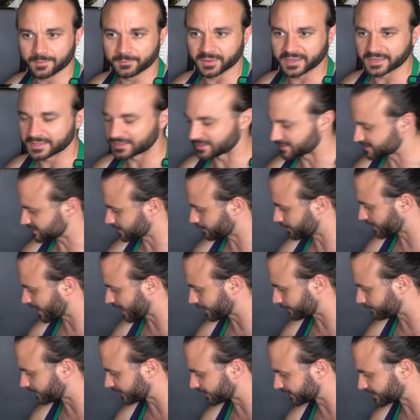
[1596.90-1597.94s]
beans, the
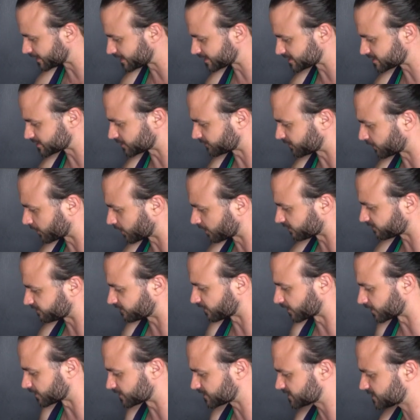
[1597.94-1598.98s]
black beans for our
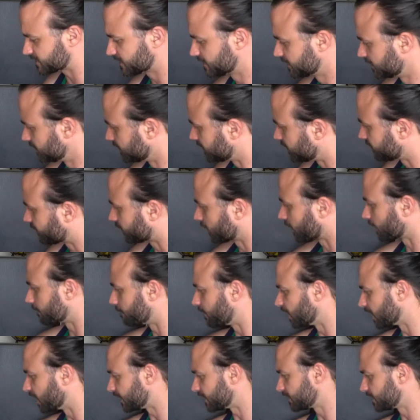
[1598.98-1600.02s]
farts and for our
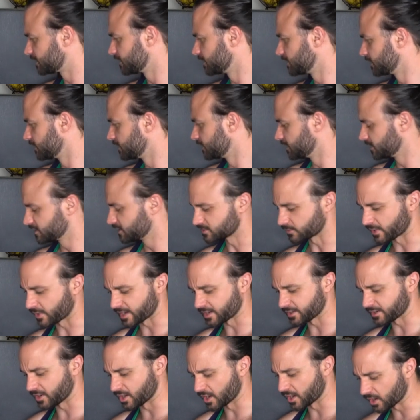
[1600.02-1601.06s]
butt. It's
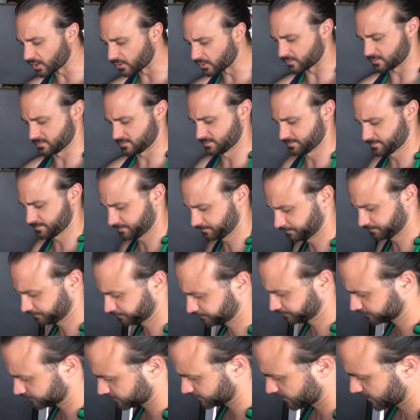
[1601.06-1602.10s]
ready to go.
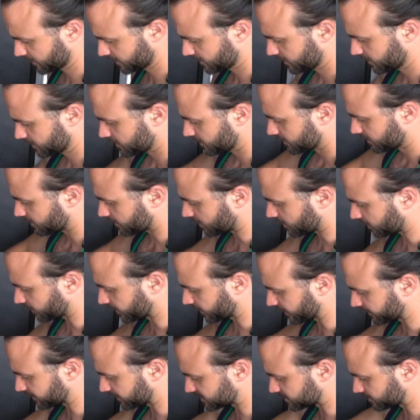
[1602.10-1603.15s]
All
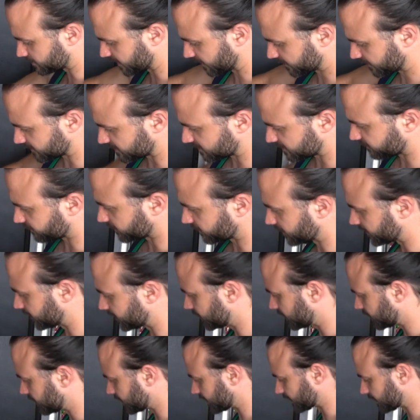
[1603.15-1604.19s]
right, let's make this
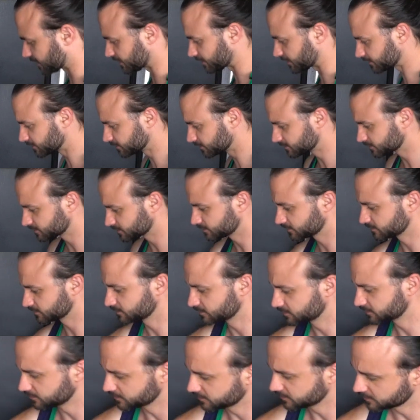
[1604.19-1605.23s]
freaking,
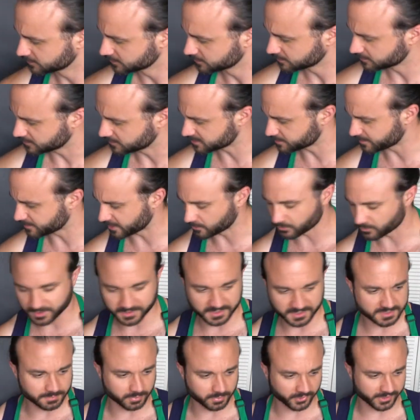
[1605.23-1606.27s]
let's make one of
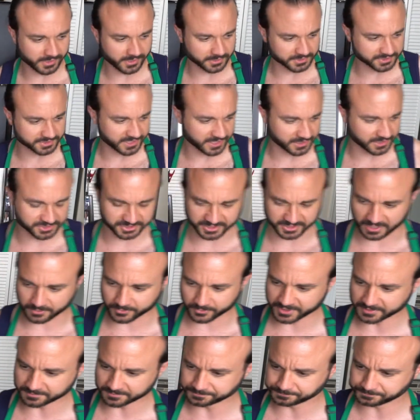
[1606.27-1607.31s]
these burritos now, shall
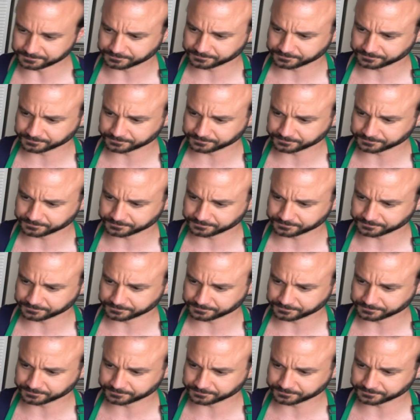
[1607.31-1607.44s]
we?